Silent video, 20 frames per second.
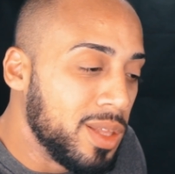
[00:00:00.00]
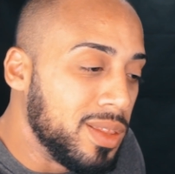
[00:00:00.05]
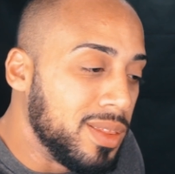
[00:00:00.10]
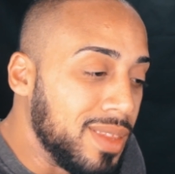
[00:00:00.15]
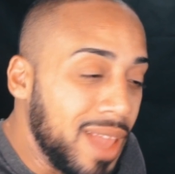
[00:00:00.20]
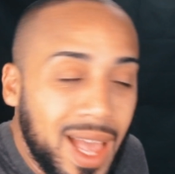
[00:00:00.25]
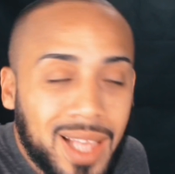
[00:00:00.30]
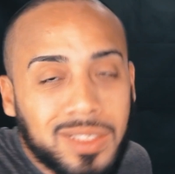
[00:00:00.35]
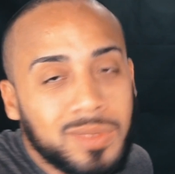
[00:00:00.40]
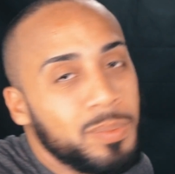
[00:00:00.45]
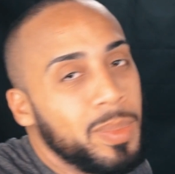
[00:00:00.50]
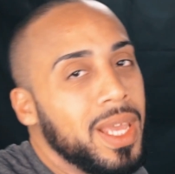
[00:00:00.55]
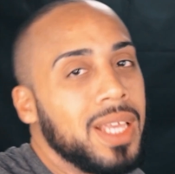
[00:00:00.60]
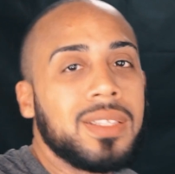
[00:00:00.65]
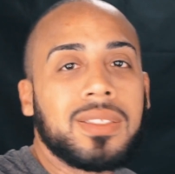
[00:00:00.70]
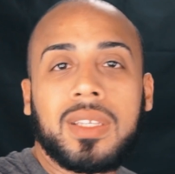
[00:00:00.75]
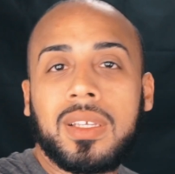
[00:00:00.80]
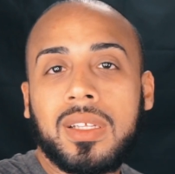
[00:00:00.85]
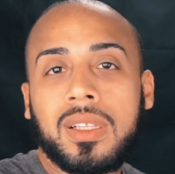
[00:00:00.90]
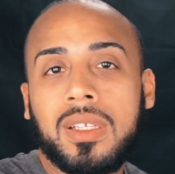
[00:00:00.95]
that's
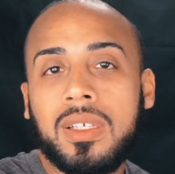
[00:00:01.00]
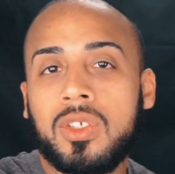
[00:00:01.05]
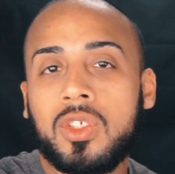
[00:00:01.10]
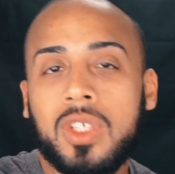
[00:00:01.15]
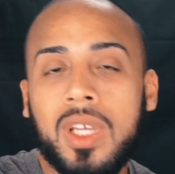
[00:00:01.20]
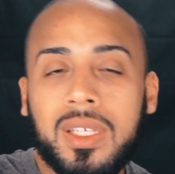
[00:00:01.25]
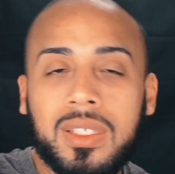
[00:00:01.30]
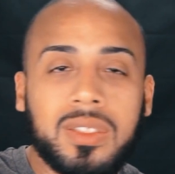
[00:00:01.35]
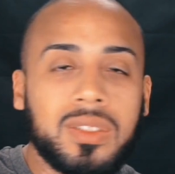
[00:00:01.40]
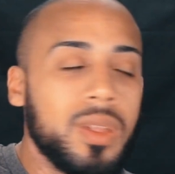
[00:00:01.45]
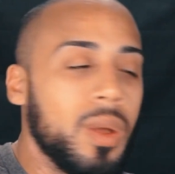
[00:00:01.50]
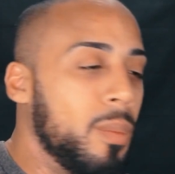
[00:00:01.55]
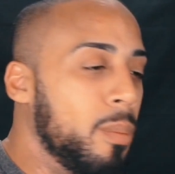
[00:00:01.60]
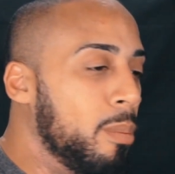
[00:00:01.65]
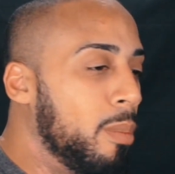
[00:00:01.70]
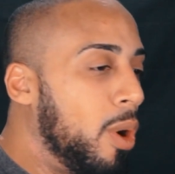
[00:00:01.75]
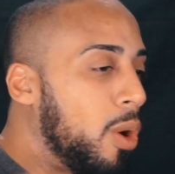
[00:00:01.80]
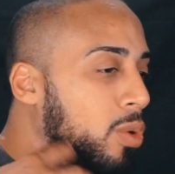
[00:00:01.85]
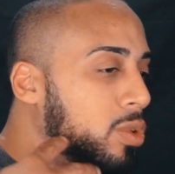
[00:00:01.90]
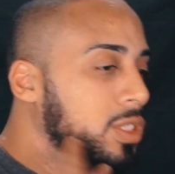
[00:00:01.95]
basically just the
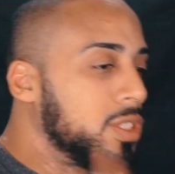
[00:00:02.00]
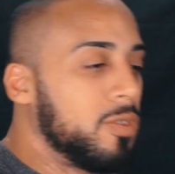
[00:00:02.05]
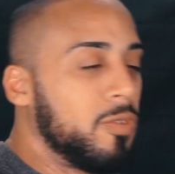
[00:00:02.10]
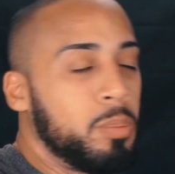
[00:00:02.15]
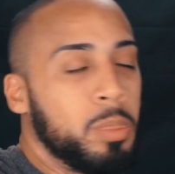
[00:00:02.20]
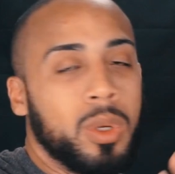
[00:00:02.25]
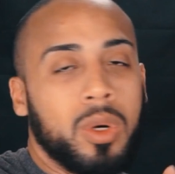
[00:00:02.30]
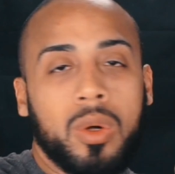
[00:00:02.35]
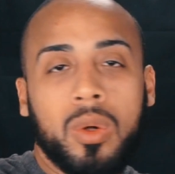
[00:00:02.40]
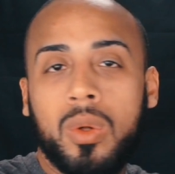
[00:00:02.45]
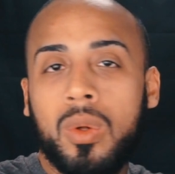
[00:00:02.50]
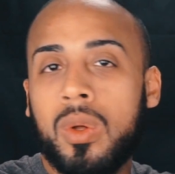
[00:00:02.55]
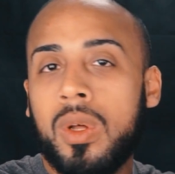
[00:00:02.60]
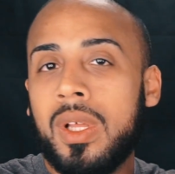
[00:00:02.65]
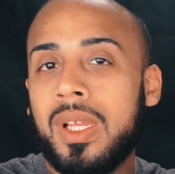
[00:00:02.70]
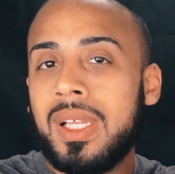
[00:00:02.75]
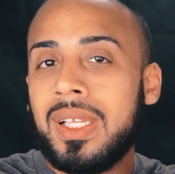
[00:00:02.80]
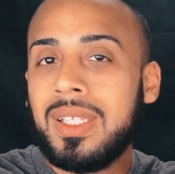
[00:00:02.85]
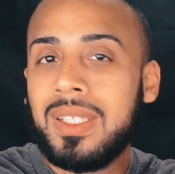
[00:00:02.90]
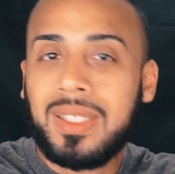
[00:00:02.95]
multiple
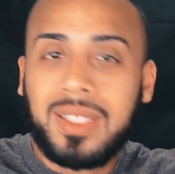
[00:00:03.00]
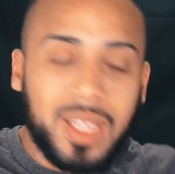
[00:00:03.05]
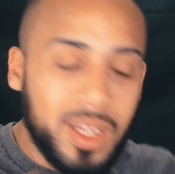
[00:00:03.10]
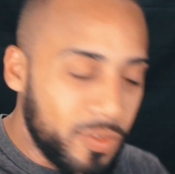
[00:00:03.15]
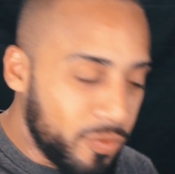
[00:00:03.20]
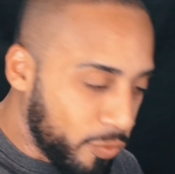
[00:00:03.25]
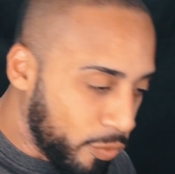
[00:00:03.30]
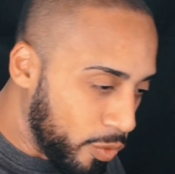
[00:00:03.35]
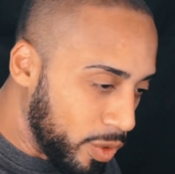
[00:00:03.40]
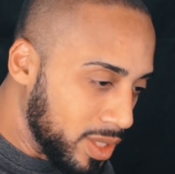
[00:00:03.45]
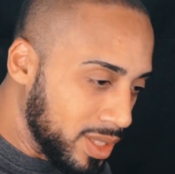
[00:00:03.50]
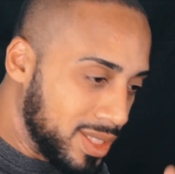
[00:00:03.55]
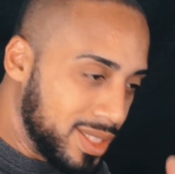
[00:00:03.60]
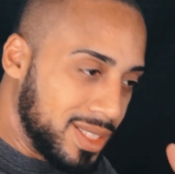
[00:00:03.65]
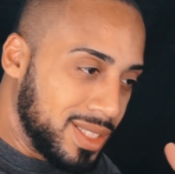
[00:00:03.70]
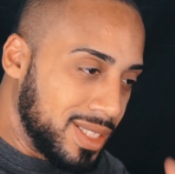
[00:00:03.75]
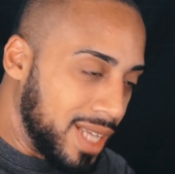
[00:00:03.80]
different